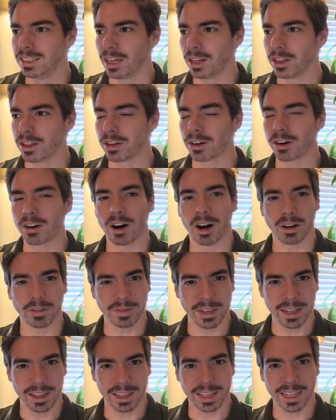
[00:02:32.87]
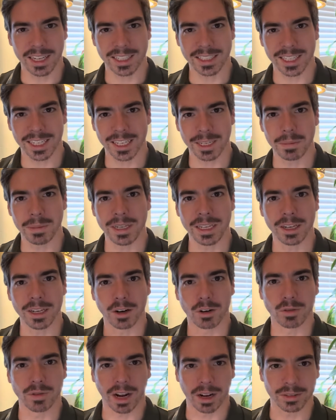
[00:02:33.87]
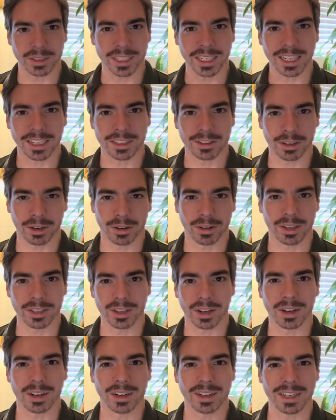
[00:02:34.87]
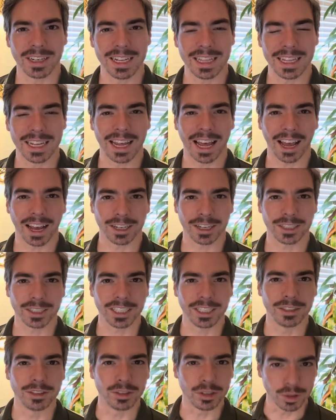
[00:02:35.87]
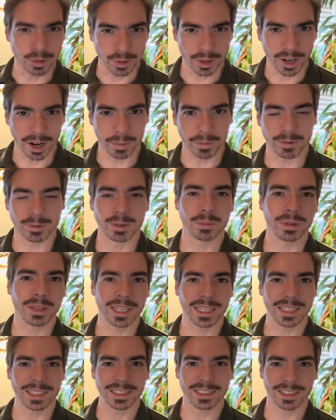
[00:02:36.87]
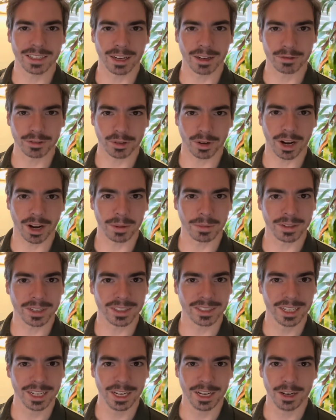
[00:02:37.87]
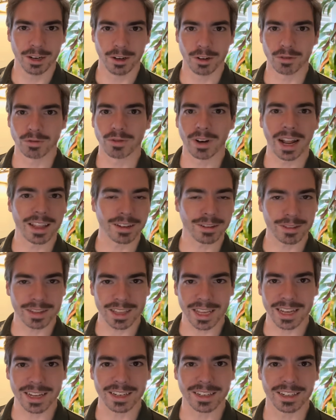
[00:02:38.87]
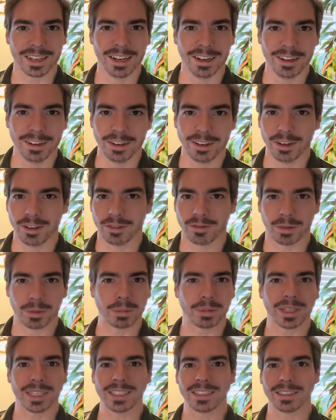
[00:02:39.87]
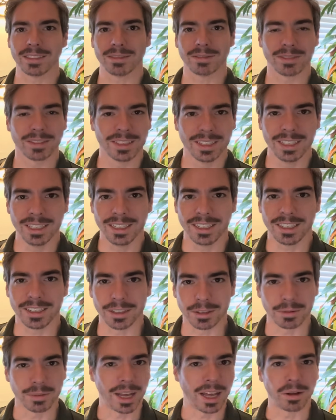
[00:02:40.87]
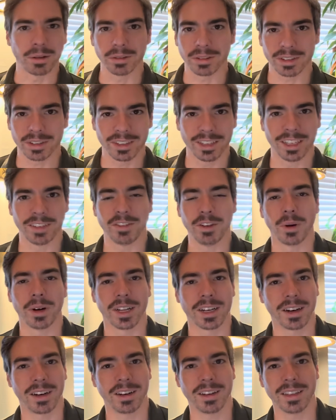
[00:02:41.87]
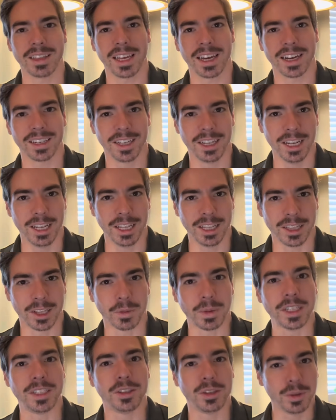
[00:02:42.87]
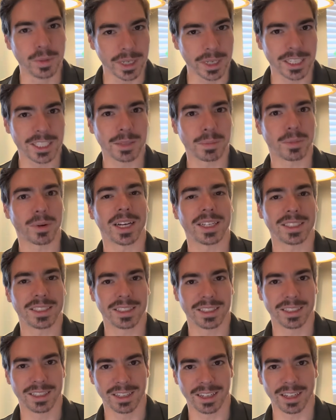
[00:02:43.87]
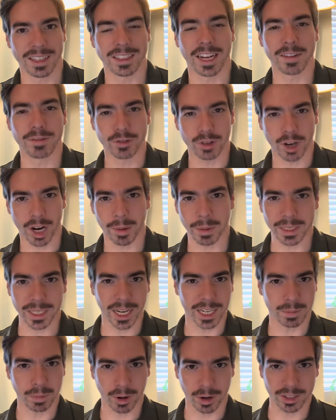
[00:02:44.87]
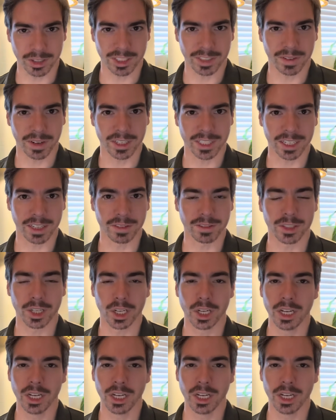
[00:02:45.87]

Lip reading: there are often things that can be arousing and turn us on that actually do come from a place of trauma rather than from a place of, health, if you want to call it that we do express a lot of traumatized parts of ourselves,